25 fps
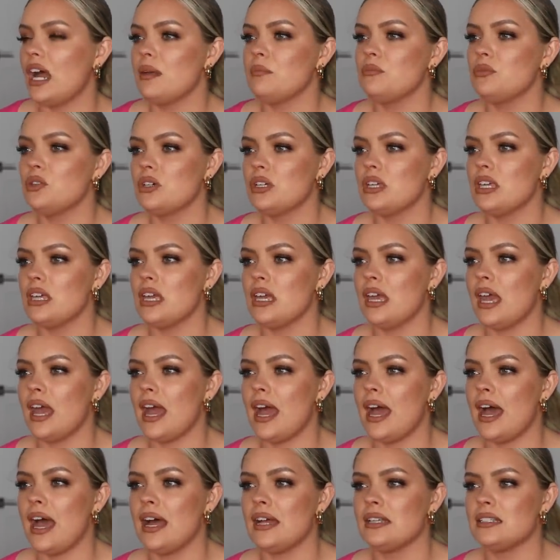I'm looking
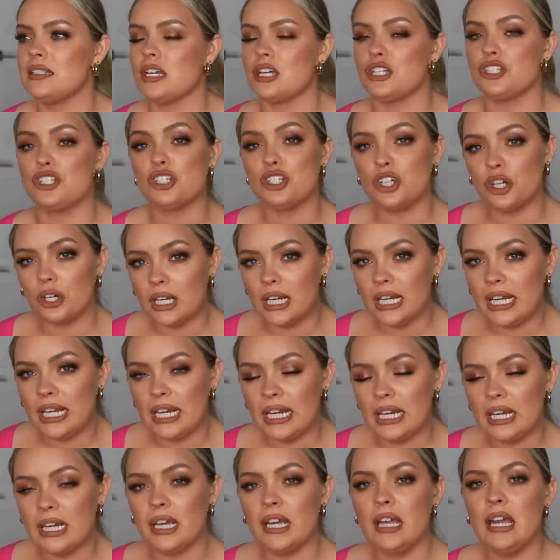at a
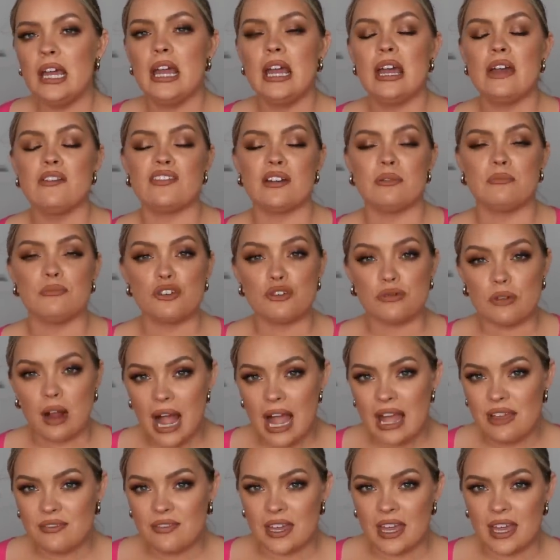screen, if I'm
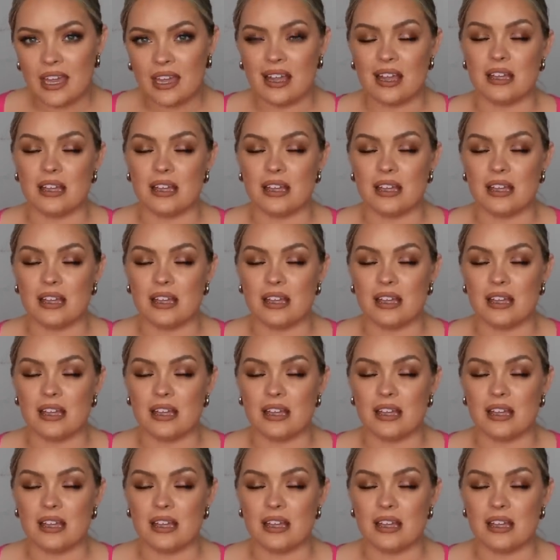driving,